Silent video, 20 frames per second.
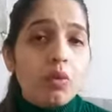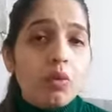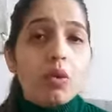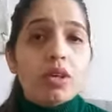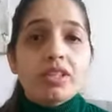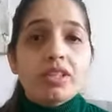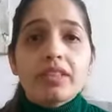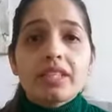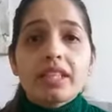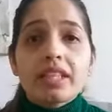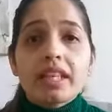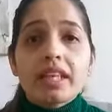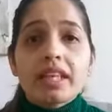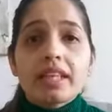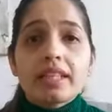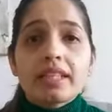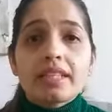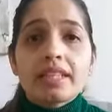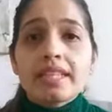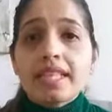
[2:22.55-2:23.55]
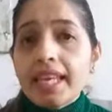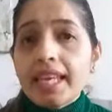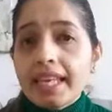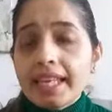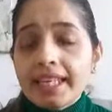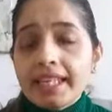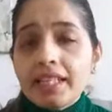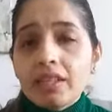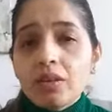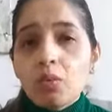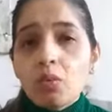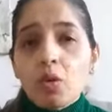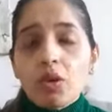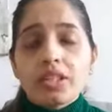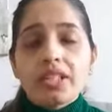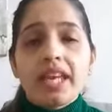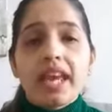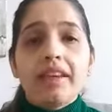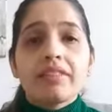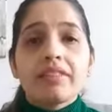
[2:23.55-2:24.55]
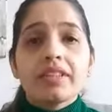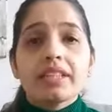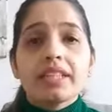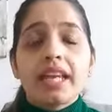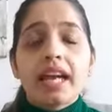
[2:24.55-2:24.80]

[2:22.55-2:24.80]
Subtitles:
whatever they are saying, whatever